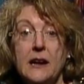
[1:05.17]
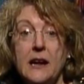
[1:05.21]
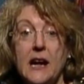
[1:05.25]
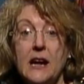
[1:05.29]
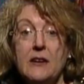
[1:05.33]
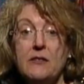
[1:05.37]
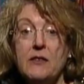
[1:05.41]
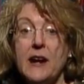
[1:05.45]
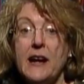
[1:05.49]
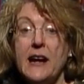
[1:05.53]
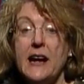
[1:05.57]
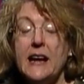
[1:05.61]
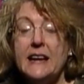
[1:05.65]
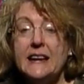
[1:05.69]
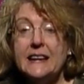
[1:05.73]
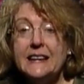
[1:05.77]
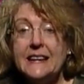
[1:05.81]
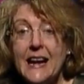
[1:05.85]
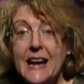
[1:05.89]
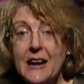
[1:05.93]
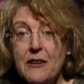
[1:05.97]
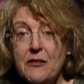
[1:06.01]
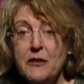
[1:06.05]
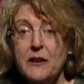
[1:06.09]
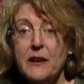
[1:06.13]
if I had
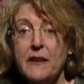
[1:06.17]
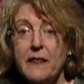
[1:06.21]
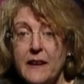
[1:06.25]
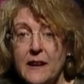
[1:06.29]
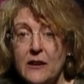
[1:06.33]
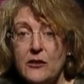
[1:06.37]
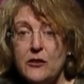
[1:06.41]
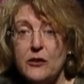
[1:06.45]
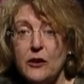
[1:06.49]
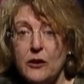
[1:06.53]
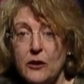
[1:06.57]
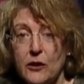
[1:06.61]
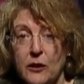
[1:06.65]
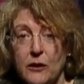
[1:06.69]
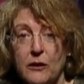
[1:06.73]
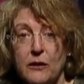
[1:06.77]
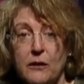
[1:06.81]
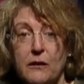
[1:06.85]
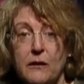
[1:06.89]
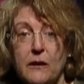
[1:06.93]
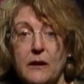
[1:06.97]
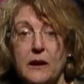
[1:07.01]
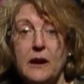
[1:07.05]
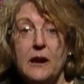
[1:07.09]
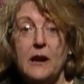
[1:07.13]
left this
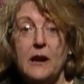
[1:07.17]
earth,